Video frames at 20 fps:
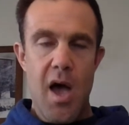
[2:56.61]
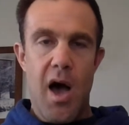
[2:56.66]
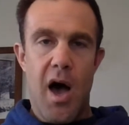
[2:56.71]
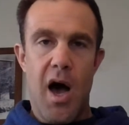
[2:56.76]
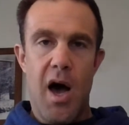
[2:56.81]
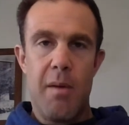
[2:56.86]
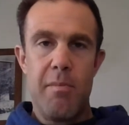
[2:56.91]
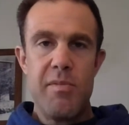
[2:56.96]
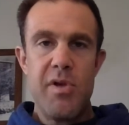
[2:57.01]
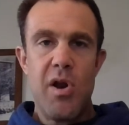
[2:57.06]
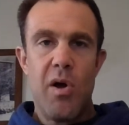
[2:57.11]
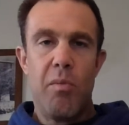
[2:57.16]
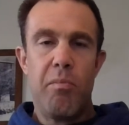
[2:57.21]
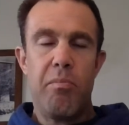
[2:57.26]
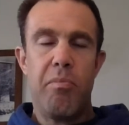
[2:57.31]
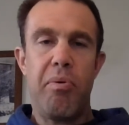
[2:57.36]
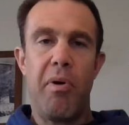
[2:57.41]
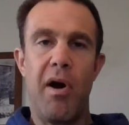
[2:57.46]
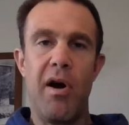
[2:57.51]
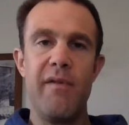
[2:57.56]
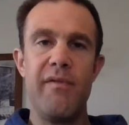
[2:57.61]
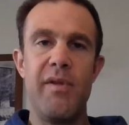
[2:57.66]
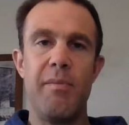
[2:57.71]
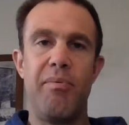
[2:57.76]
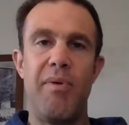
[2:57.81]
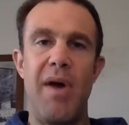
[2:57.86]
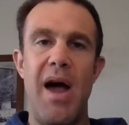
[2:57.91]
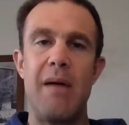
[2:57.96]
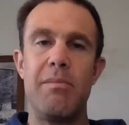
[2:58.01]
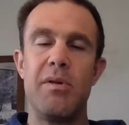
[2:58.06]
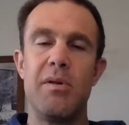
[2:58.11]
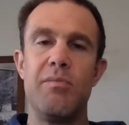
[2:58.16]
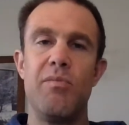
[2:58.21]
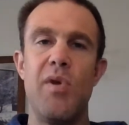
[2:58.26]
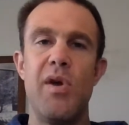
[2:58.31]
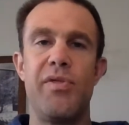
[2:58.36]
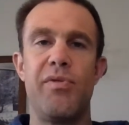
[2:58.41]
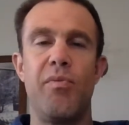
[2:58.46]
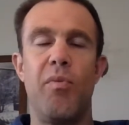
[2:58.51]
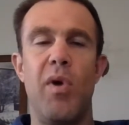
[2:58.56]
Part of the problem
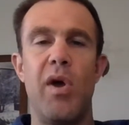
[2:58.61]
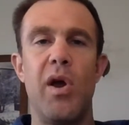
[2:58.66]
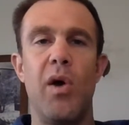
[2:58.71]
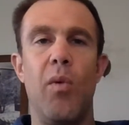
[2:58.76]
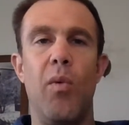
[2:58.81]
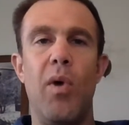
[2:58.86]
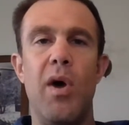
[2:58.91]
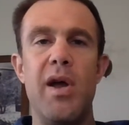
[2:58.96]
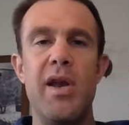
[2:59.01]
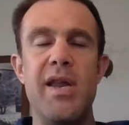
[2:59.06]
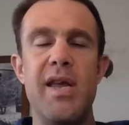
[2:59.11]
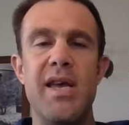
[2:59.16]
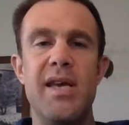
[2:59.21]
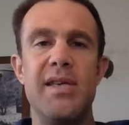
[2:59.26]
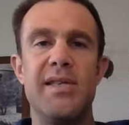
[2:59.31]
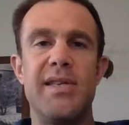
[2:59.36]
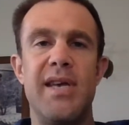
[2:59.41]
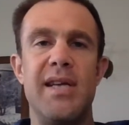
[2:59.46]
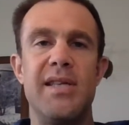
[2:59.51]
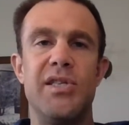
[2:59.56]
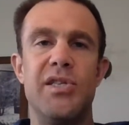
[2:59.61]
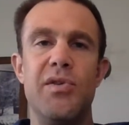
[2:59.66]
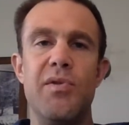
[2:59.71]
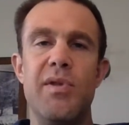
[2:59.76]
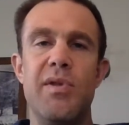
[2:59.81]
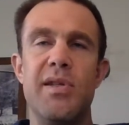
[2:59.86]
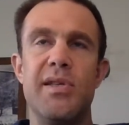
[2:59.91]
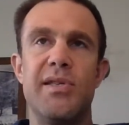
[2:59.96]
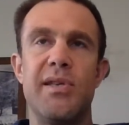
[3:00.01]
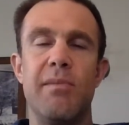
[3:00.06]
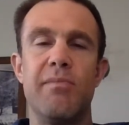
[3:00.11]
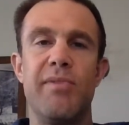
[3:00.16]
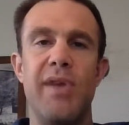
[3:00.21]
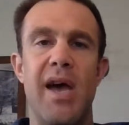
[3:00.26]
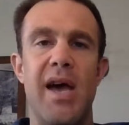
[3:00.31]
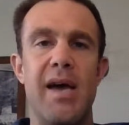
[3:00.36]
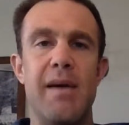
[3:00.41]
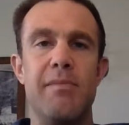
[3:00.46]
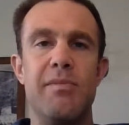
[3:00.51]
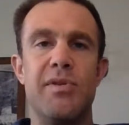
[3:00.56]
with 101 is that students
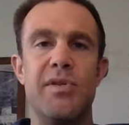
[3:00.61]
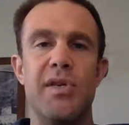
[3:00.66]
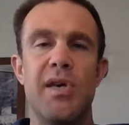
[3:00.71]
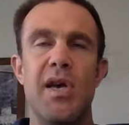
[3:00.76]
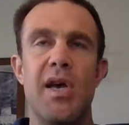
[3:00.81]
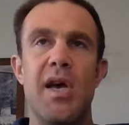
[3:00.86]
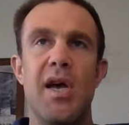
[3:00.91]
sometimes,